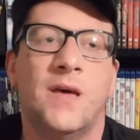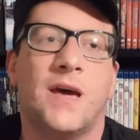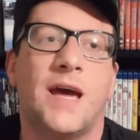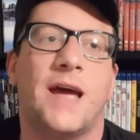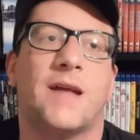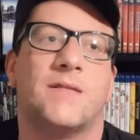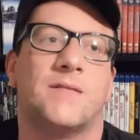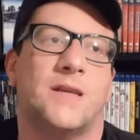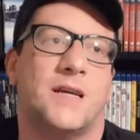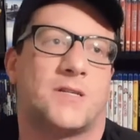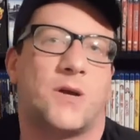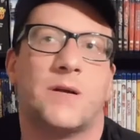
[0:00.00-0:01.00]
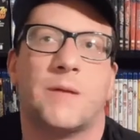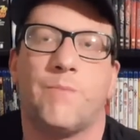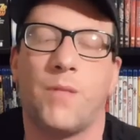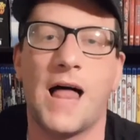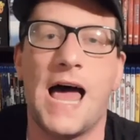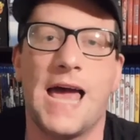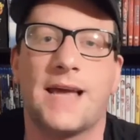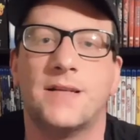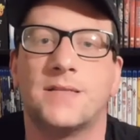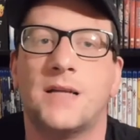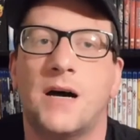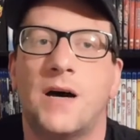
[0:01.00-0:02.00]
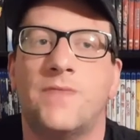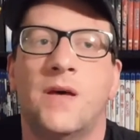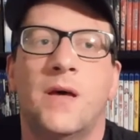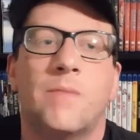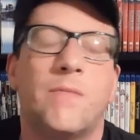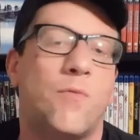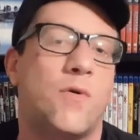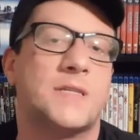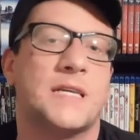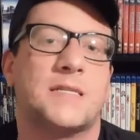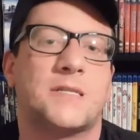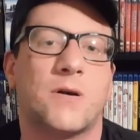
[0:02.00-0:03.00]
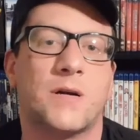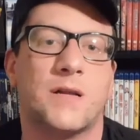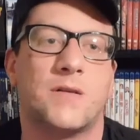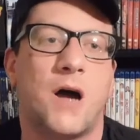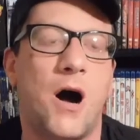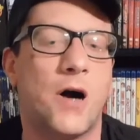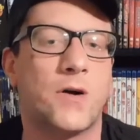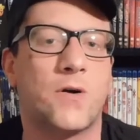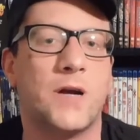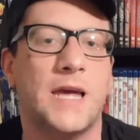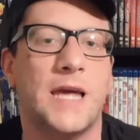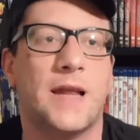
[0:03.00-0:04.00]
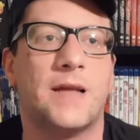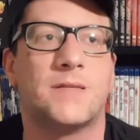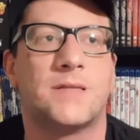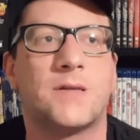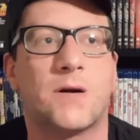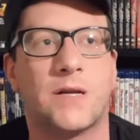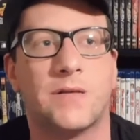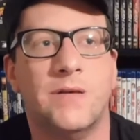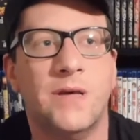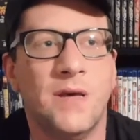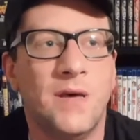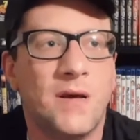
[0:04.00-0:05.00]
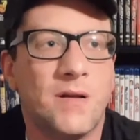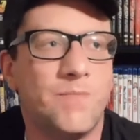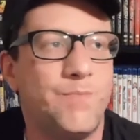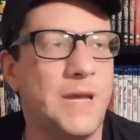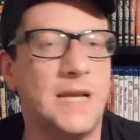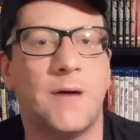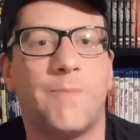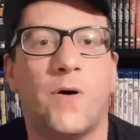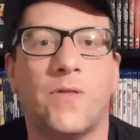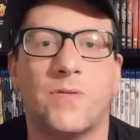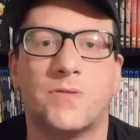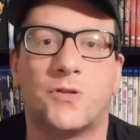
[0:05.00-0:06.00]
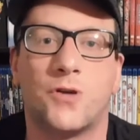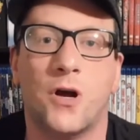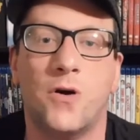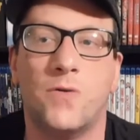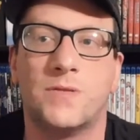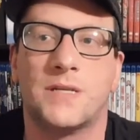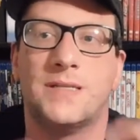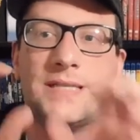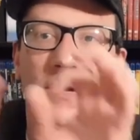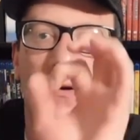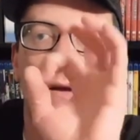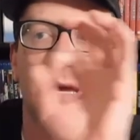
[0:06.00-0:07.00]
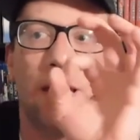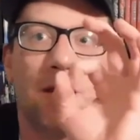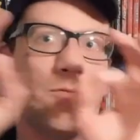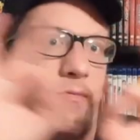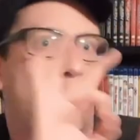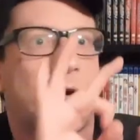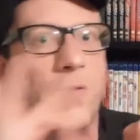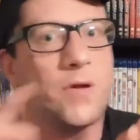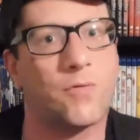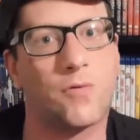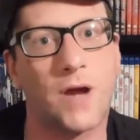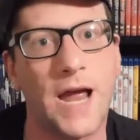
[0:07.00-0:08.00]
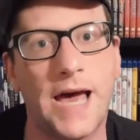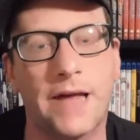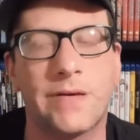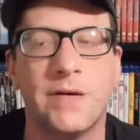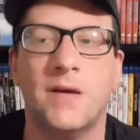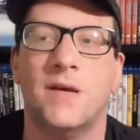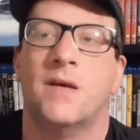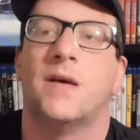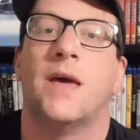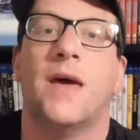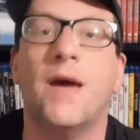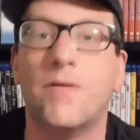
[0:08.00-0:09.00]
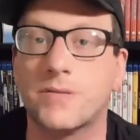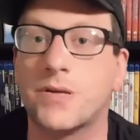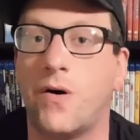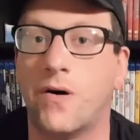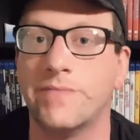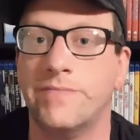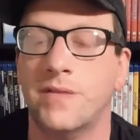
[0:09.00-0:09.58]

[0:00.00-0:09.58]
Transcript: and it turning black and stuff. But once he started conquering it and started beating up on those drones and zeroing in where they were at, it was on.